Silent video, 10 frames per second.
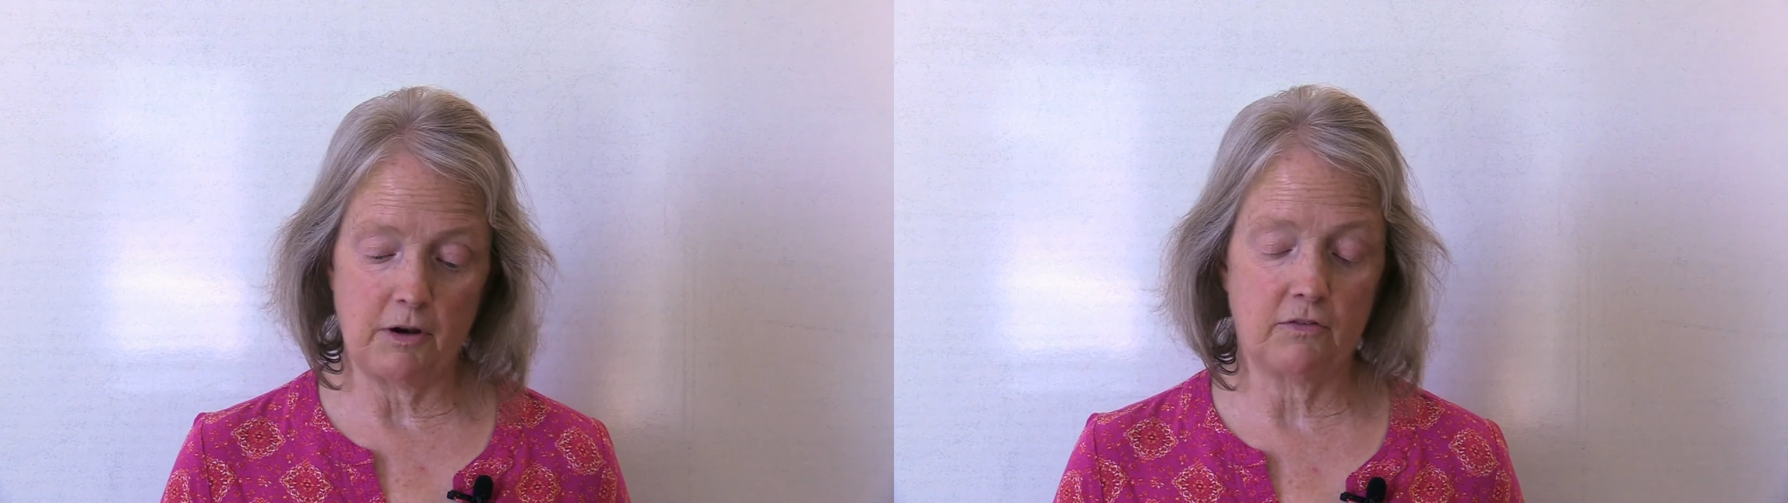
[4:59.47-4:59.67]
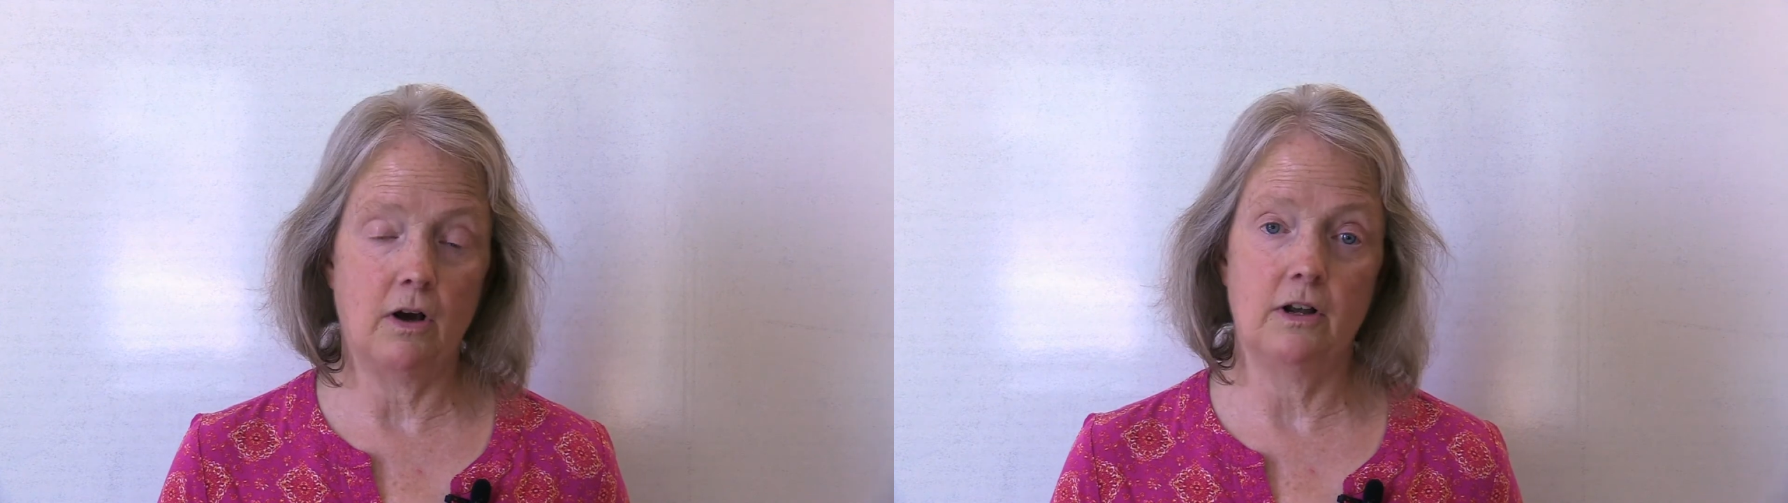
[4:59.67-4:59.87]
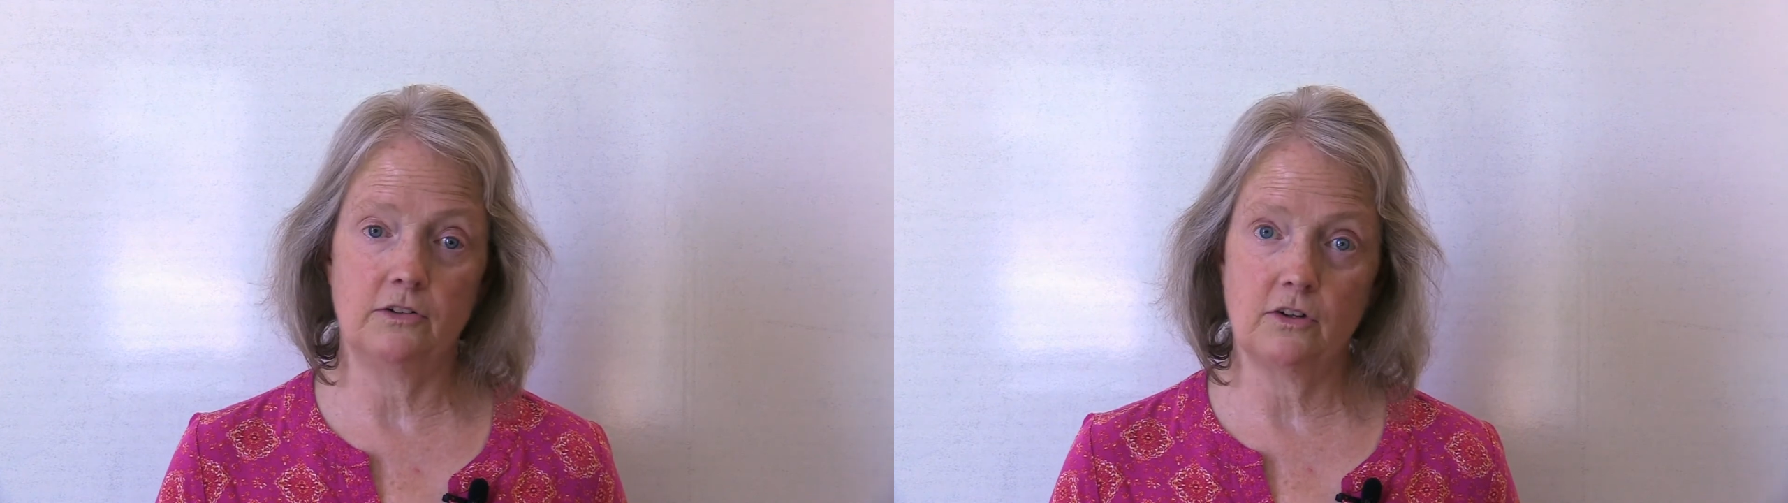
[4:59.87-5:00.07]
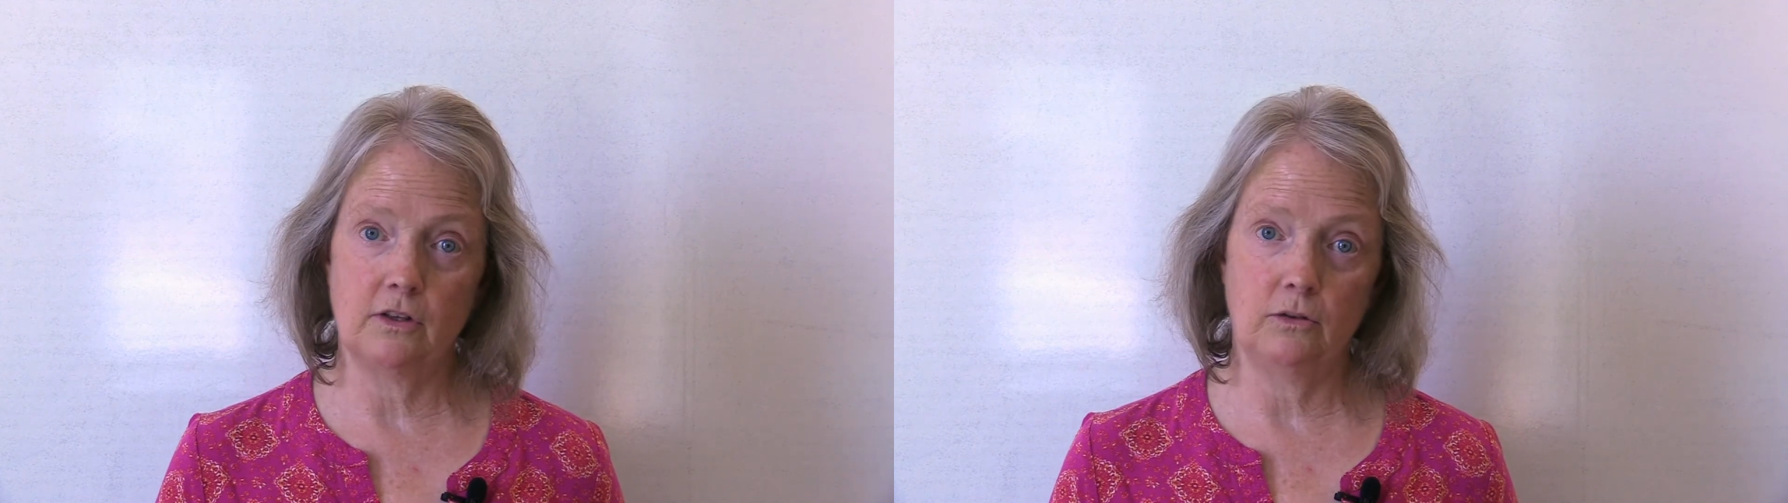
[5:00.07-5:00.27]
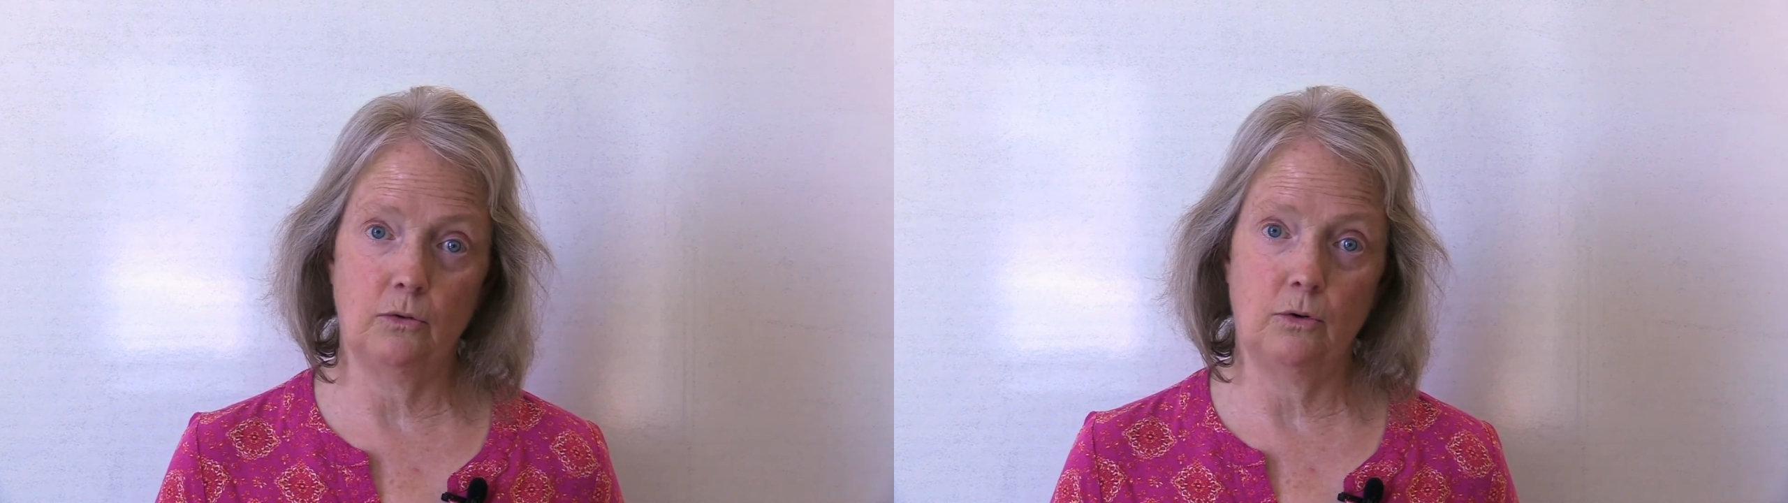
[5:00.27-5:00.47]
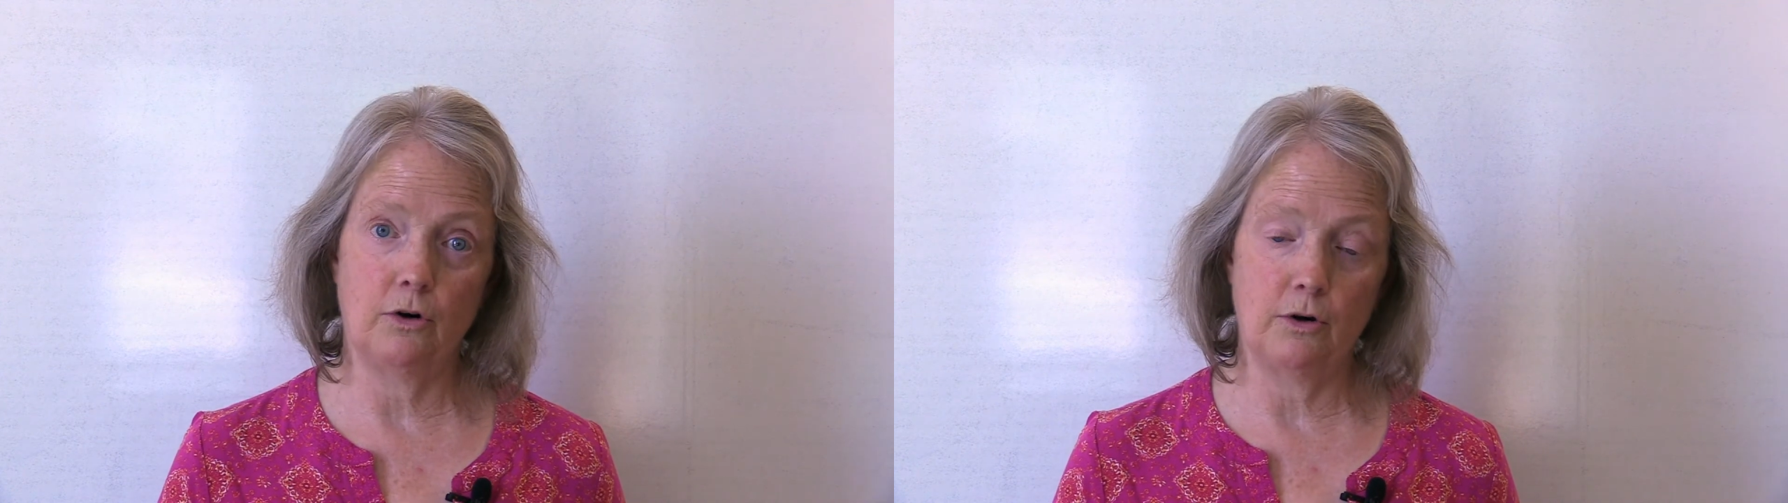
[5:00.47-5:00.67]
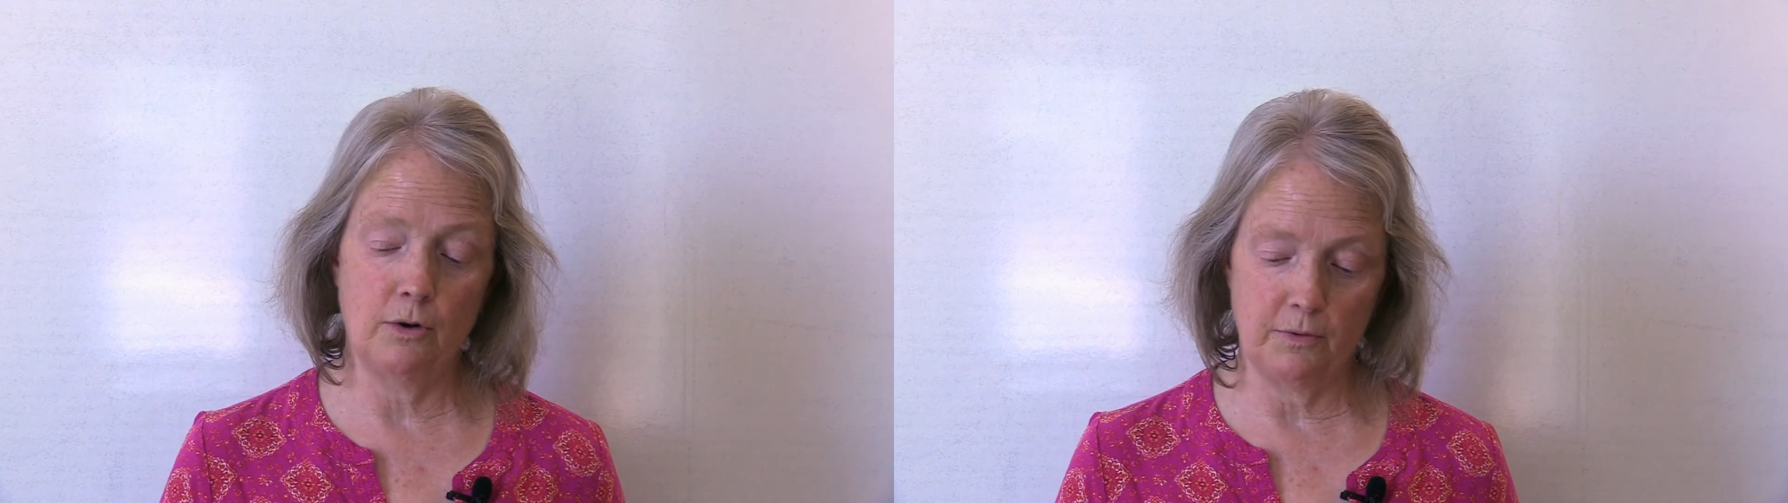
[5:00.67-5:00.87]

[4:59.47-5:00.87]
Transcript: I've gone to the Lord